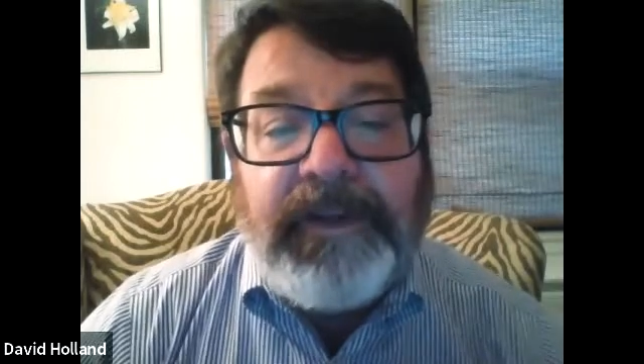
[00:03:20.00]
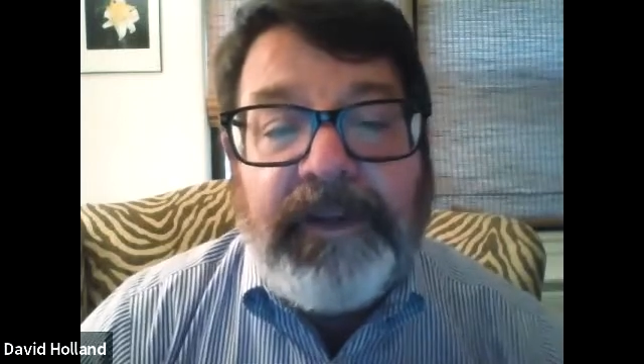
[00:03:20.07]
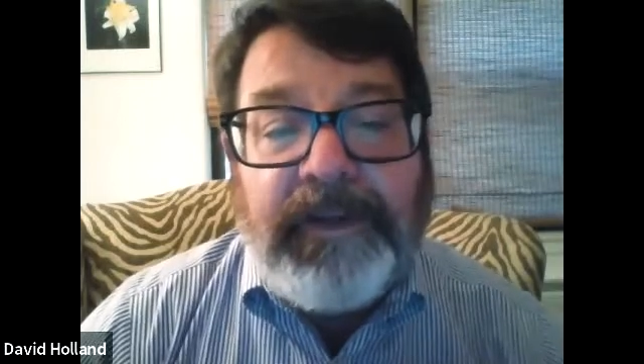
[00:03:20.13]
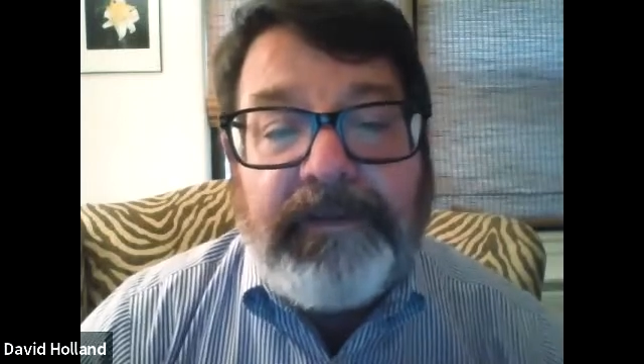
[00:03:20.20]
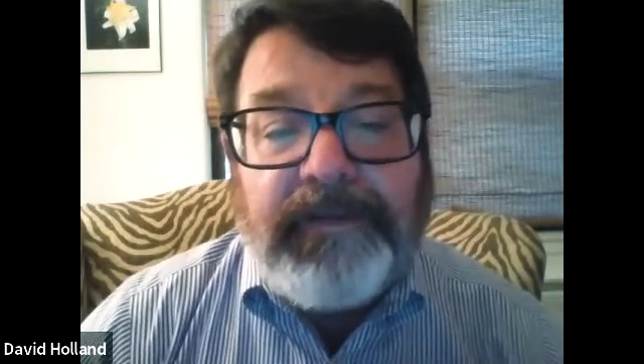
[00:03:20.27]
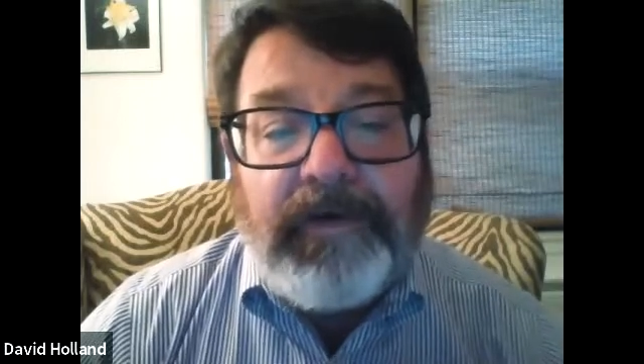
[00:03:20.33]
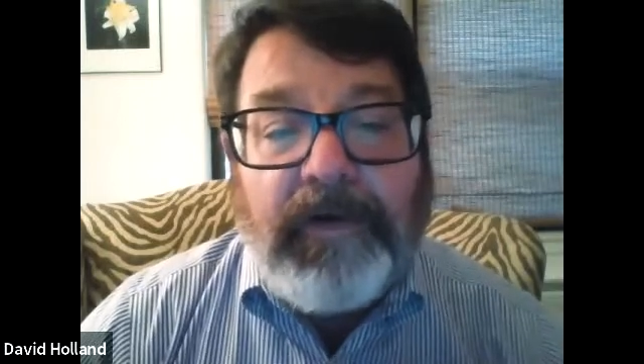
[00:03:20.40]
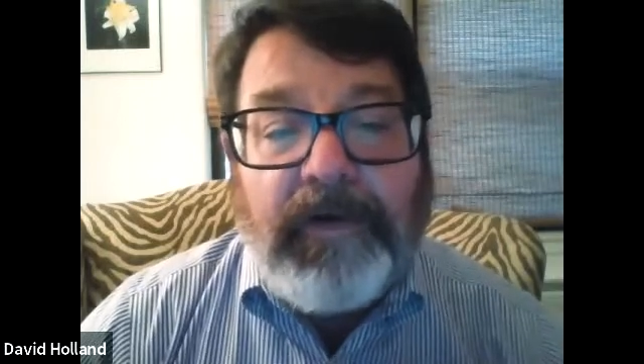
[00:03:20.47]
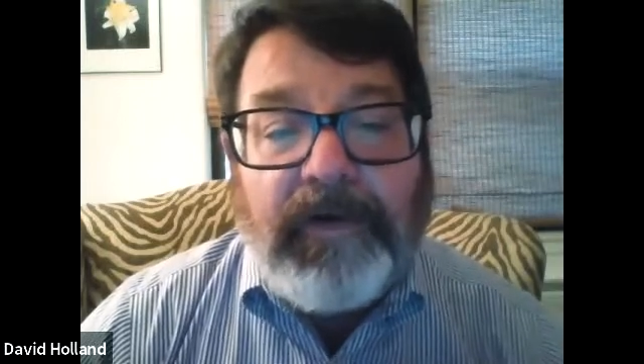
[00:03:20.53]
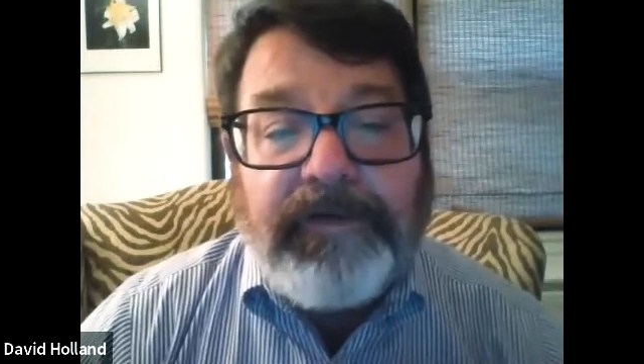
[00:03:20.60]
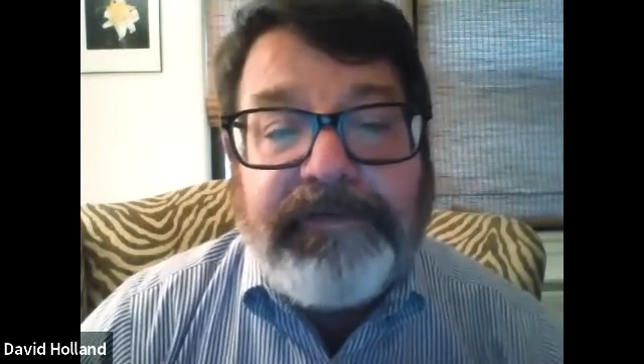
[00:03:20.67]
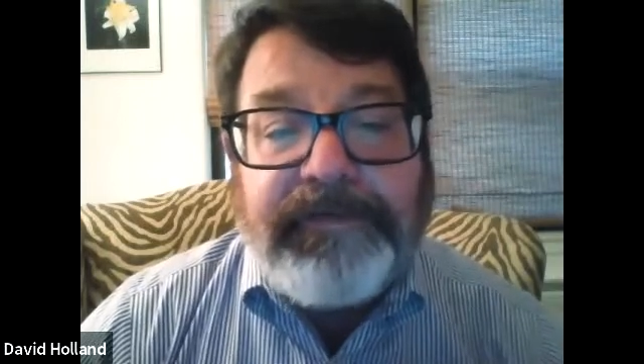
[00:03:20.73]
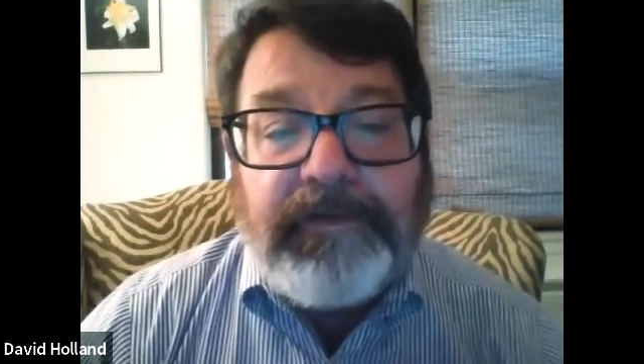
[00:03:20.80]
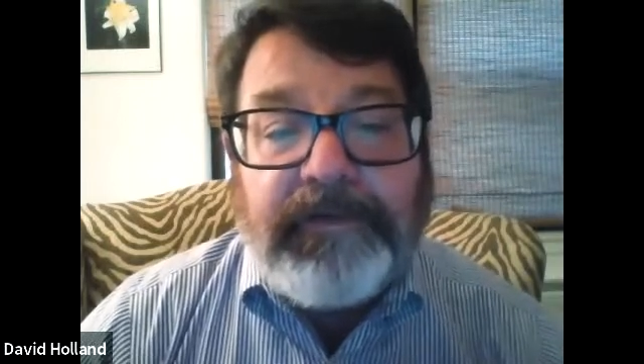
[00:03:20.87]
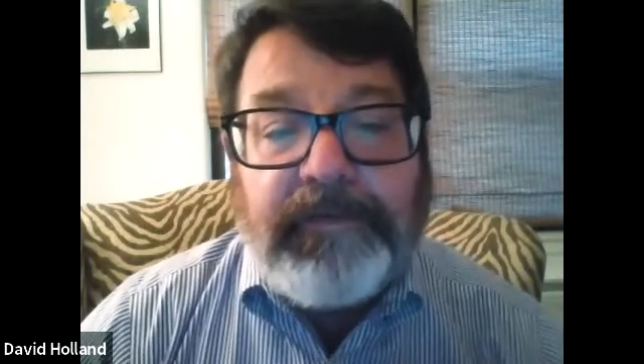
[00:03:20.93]
there are
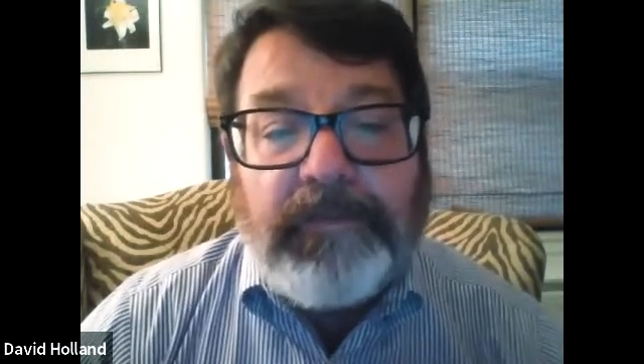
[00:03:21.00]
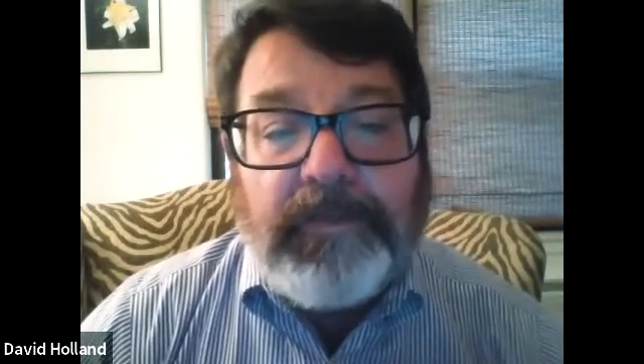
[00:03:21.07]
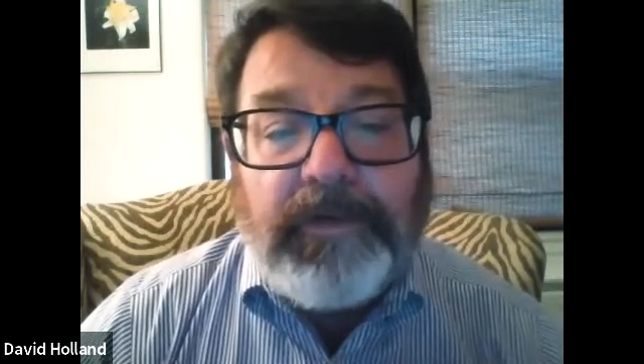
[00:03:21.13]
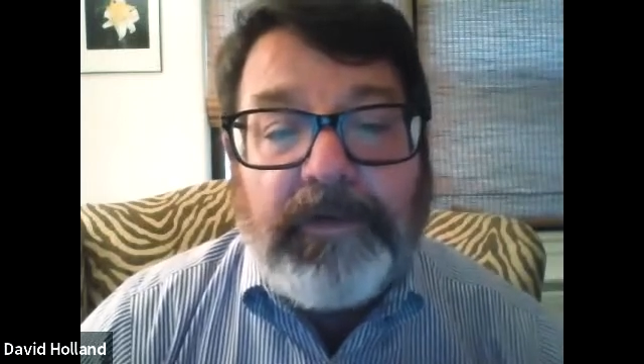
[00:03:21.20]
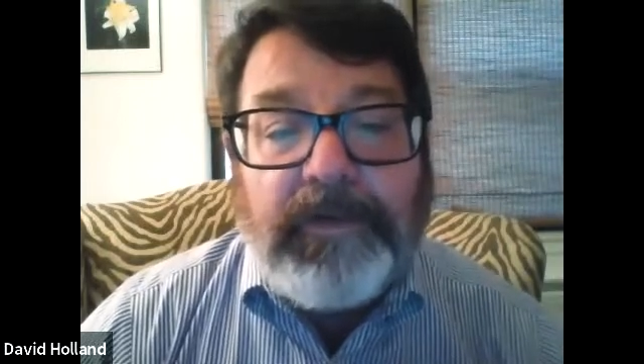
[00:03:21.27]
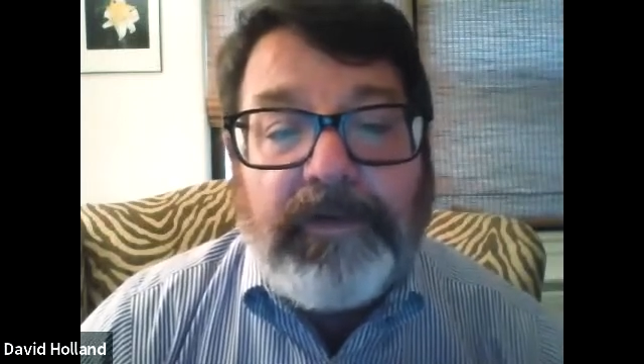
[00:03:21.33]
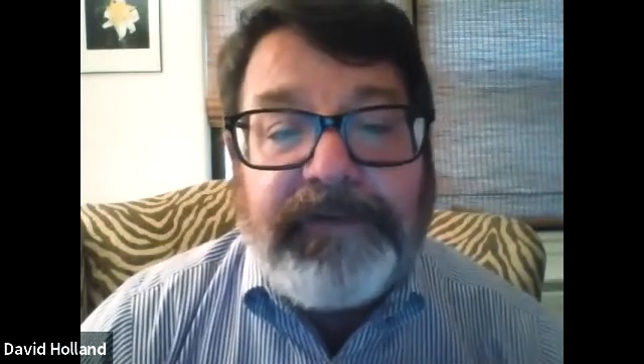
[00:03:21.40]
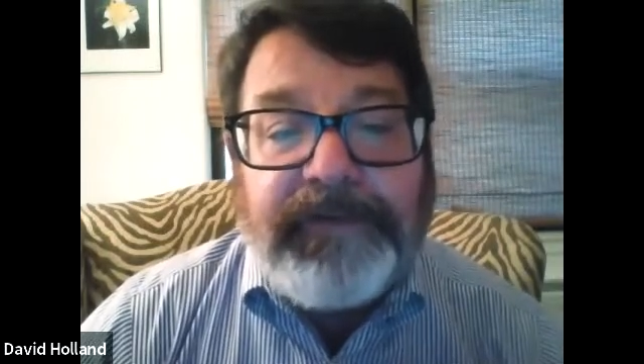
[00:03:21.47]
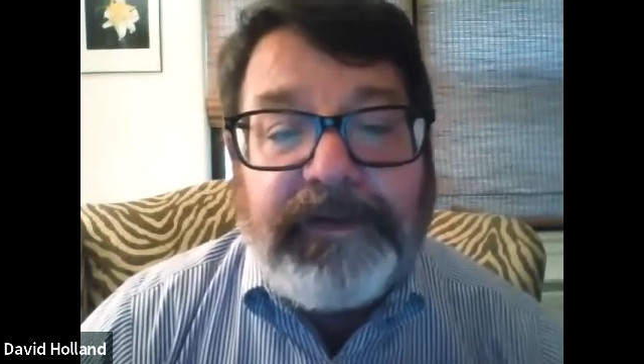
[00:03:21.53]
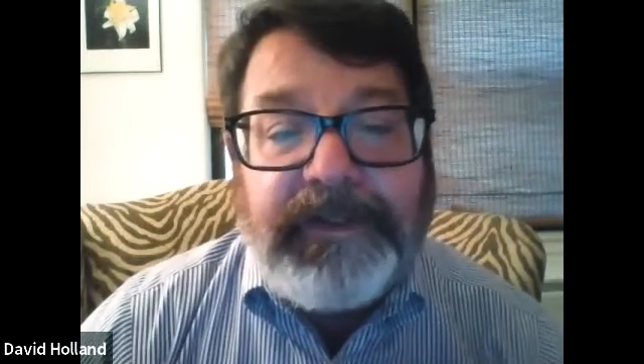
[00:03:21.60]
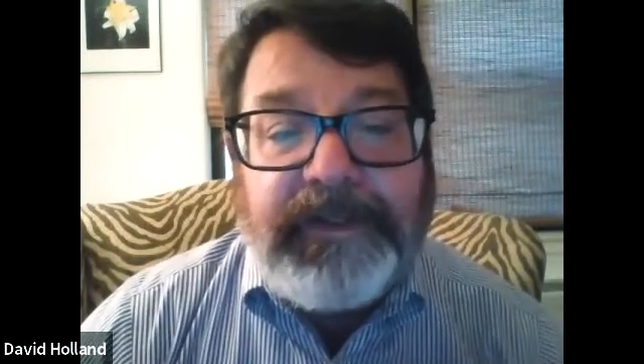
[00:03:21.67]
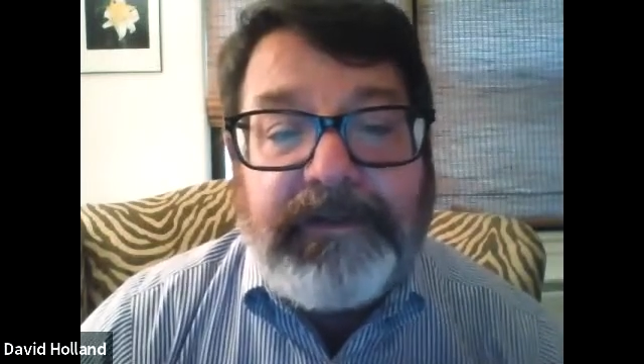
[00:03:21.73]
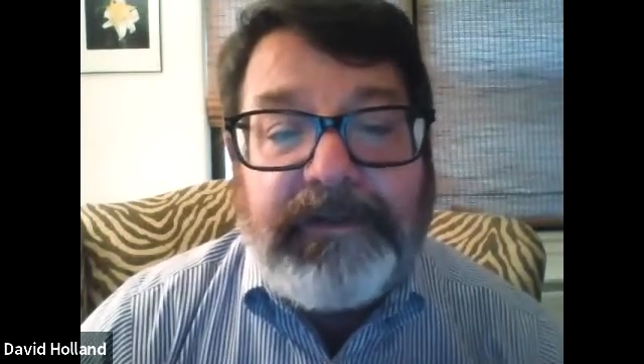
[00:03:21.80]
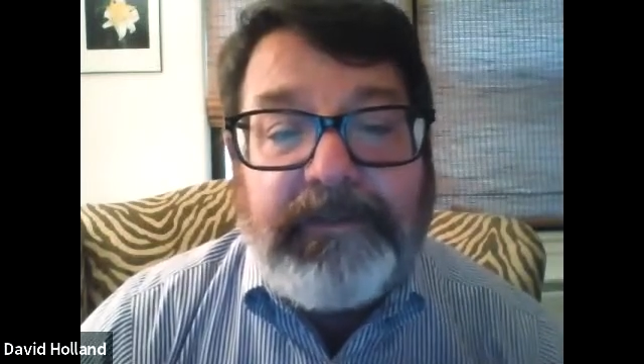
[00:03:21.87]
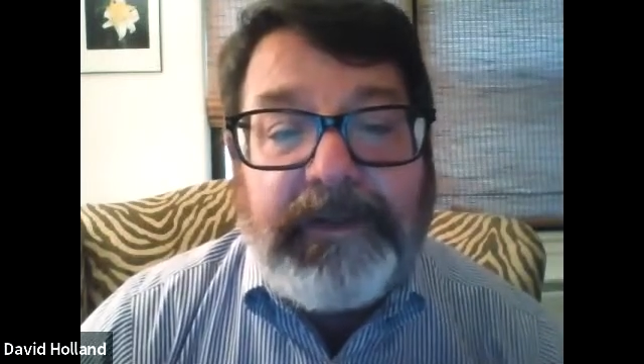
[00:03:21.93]
certain rules that
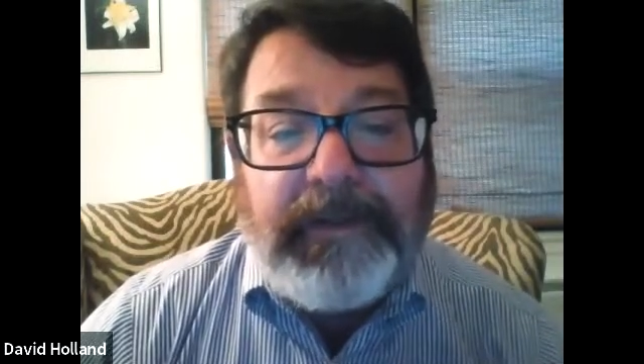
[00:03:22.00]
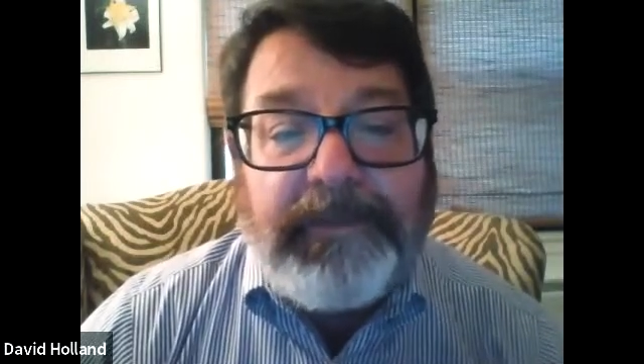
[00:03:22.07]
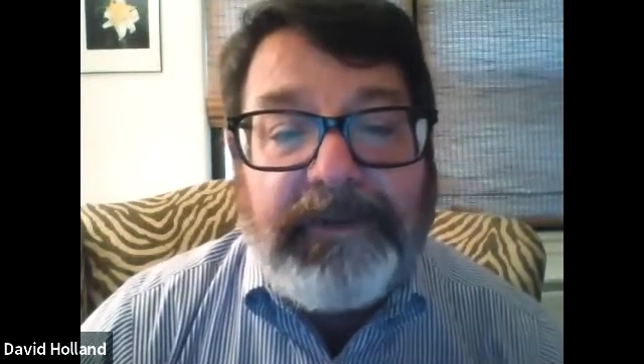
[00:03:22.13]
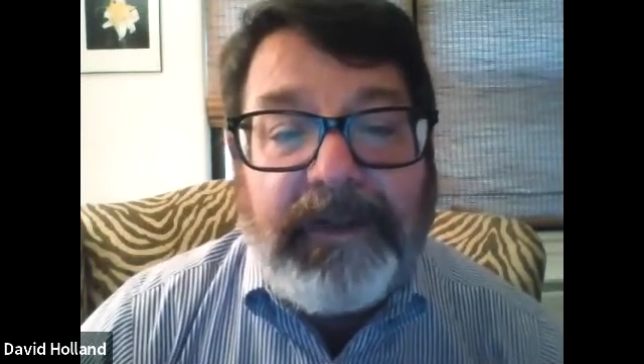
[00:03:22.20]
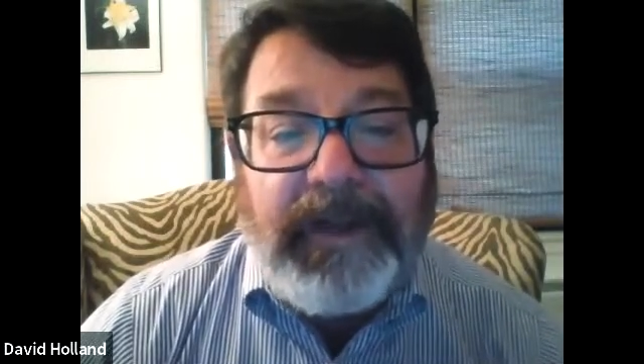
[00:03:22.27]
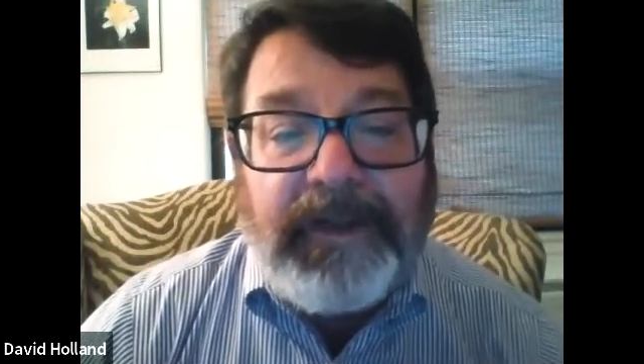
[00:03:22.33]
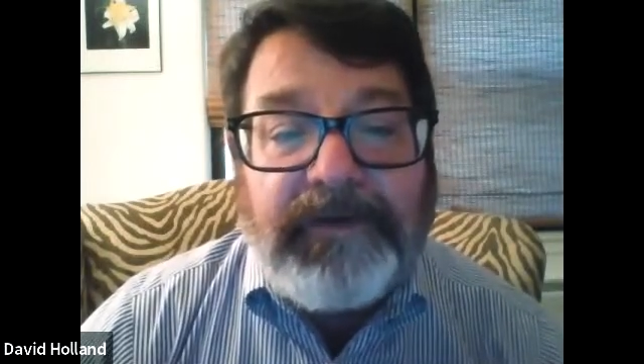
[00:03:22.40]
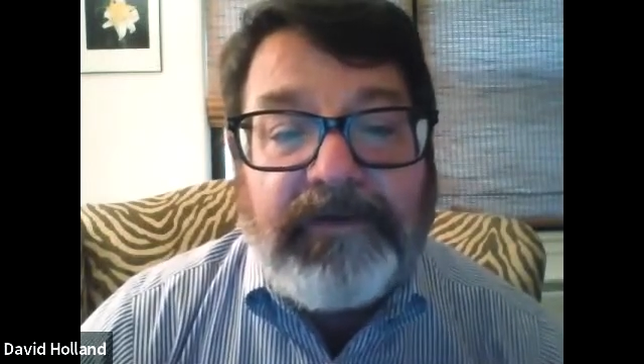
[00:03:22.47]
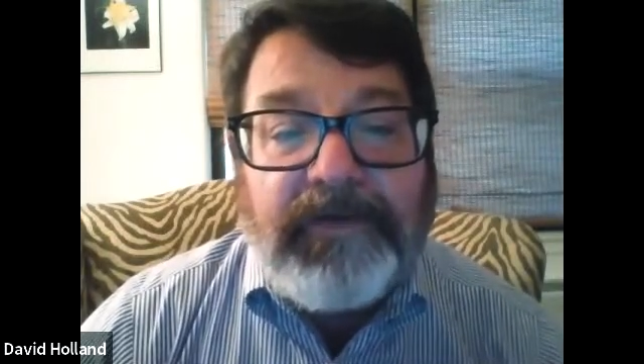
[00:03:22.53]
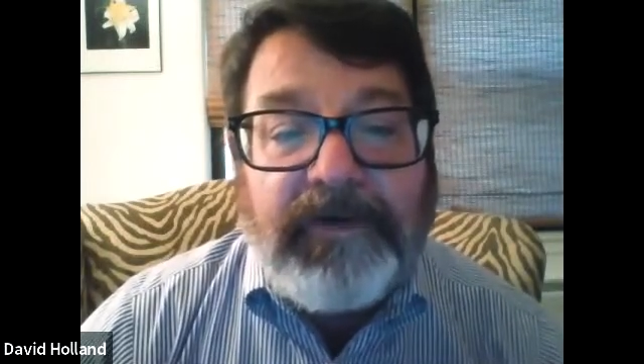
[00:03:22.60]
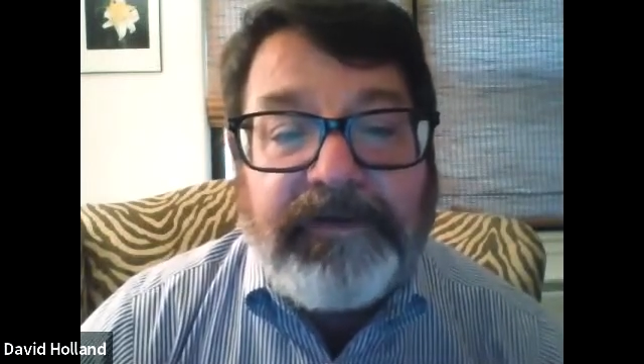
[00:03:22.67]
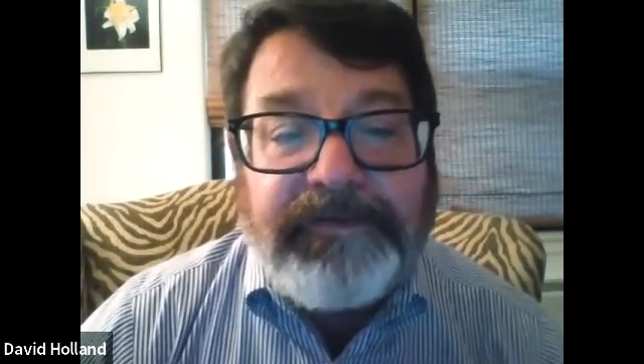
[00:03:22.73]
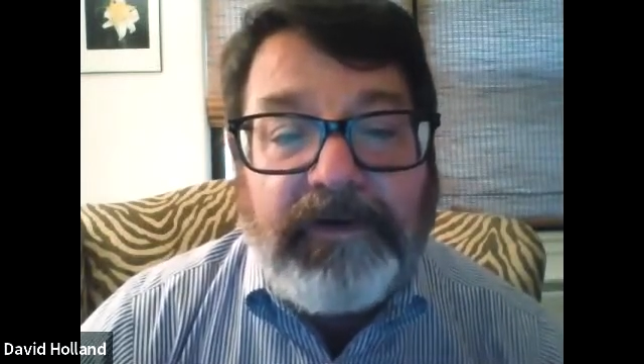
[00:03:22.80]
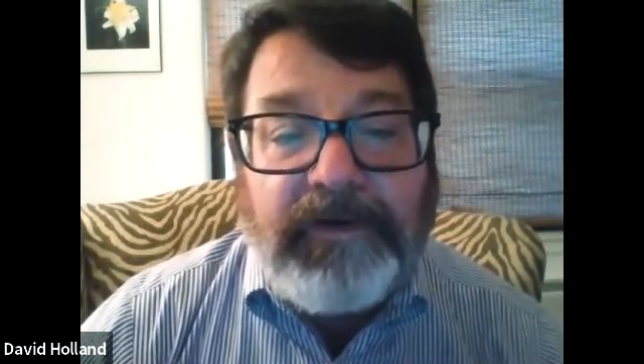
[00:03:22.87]
need to be applied across